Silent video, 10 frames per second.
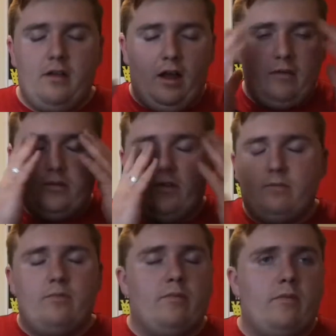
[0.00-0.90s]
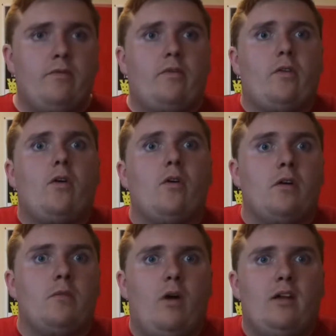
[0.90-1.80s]
I was
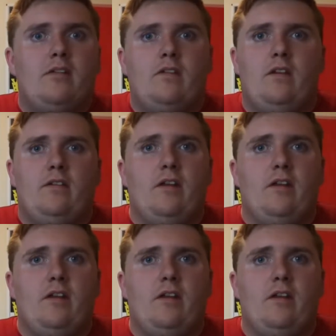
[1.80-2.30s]
floored watching this.